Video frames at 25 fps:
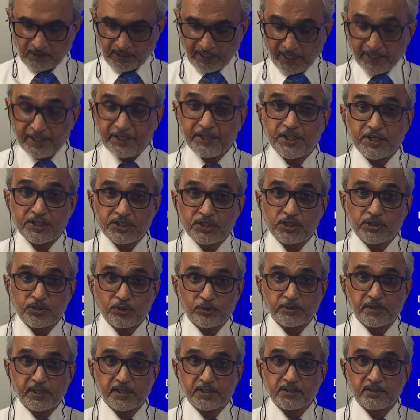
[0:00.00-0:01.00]
In addition to
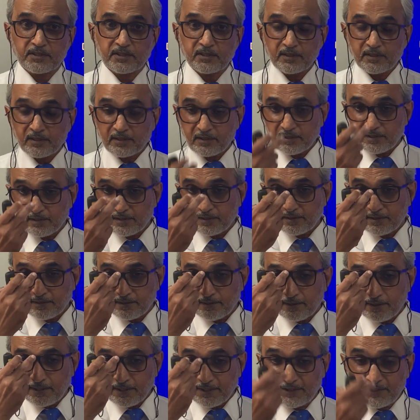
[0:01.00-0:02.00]
this,
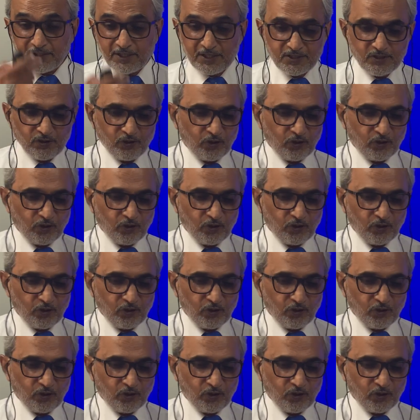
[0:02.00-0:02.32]
there is